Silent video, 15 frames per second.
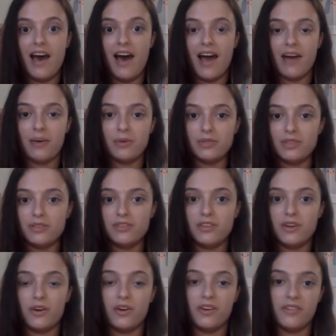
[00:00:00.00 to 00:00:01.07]
I also
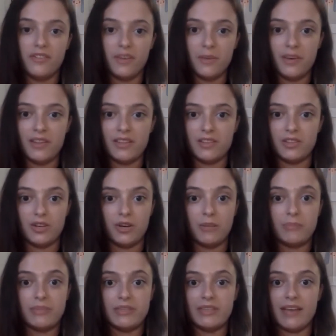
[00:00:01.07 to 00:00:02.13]
took on a few other
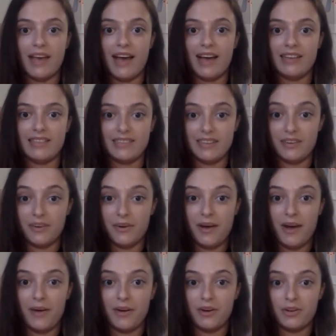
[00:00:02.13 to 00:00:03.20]
jobs at
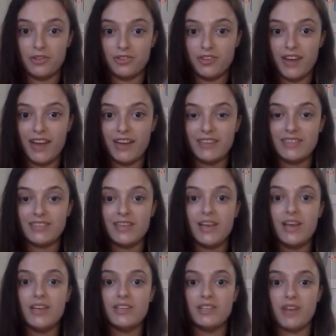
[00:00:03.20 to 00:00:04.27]
0-hour contracts,
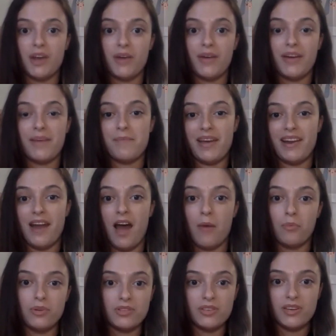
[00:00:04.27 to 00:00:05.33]
so it meant I
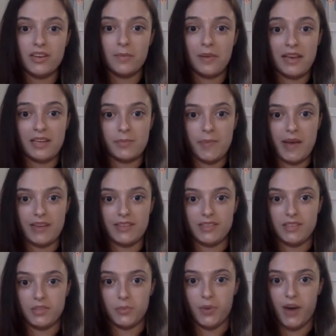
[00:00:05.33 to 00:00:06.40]
wasn't going to be
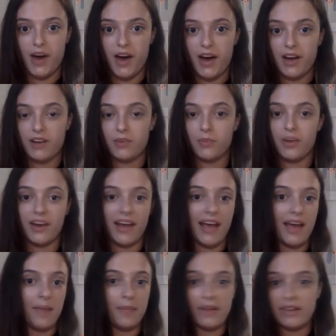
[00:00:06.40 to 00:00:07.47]
expected to work when I
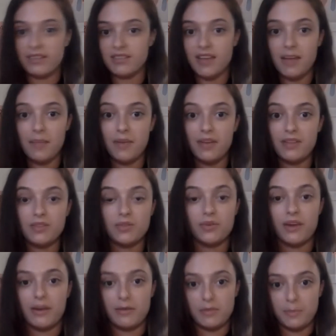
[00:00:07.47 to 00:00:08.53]
had big assignments or
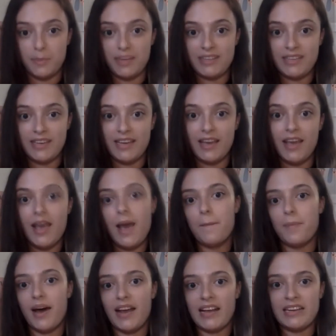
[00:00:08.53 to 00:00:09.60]
I was busy,
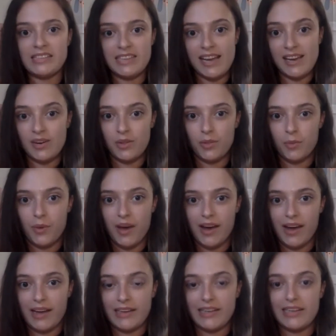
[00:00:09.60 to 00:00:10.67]
but I could take on the
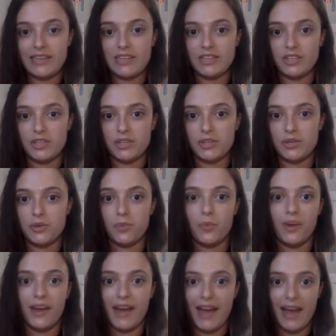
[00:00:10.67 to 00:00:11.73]
work I needed to
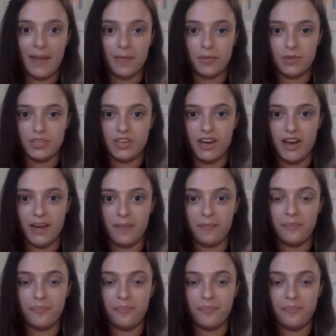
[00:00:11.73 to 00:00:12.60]
when I had more time.